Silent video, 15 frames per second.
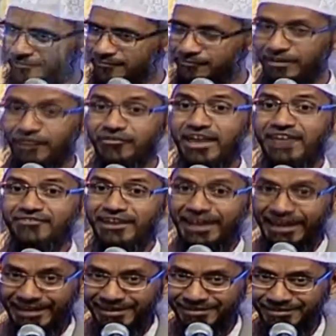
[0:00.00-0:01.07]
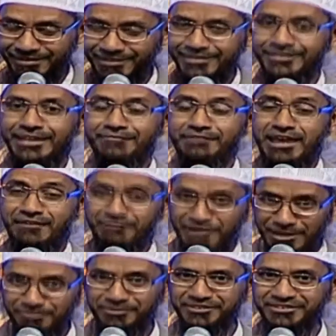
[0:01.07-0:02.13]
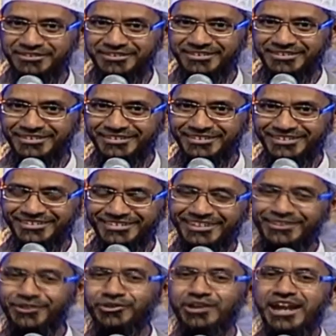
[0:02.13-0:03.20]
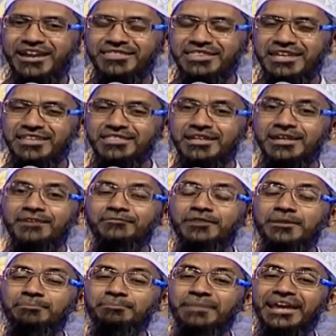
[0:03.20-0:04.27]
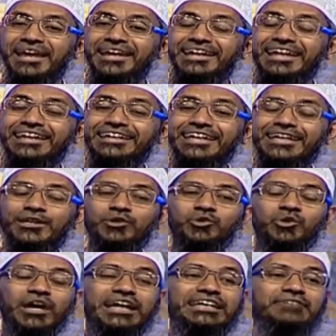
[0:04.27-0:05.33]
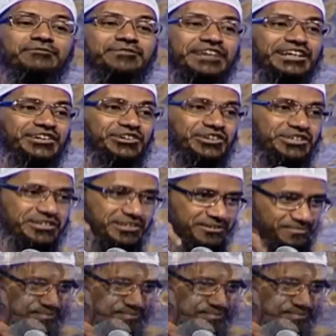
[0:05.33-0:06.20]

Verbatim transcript: where we have a head, then we have limbs. Then the Quran says, we made it into a different creature.